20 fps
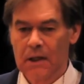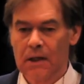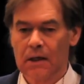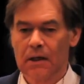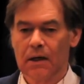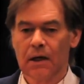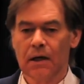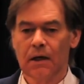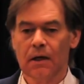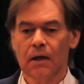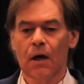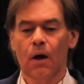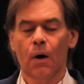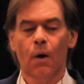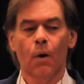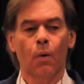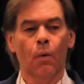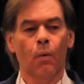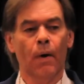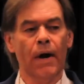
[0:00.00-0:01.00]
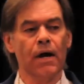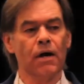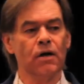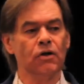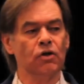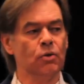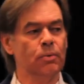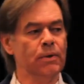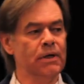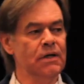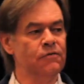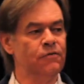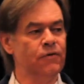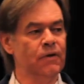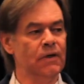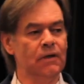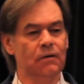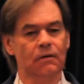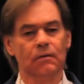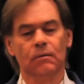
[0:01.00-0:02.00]
Okay? Where do we
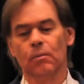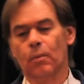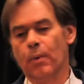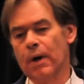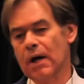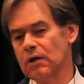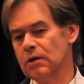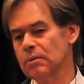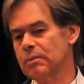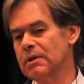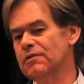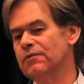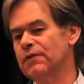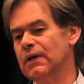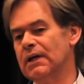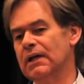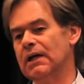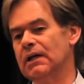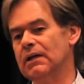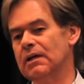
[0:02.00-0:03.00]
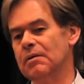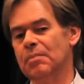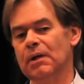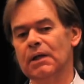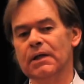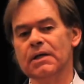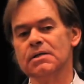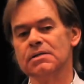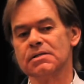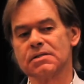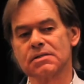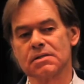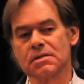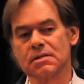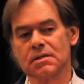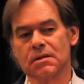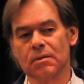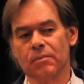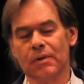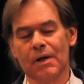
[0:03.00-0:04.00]
fit in Belize?
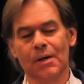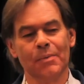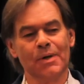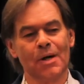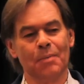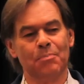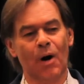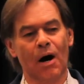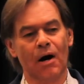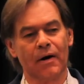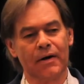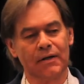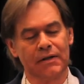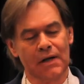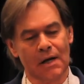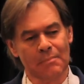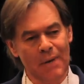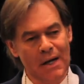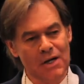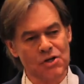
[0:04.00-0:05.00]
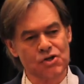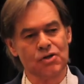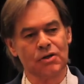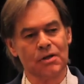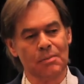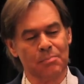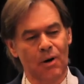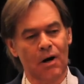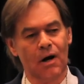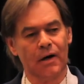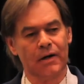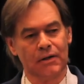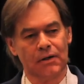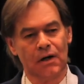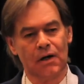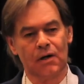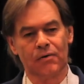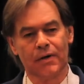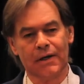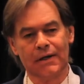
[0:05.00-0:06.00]
Well, we are pocket. I mentioned the pocket
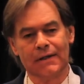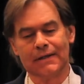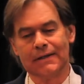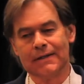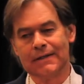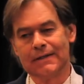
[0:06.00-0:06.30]
already.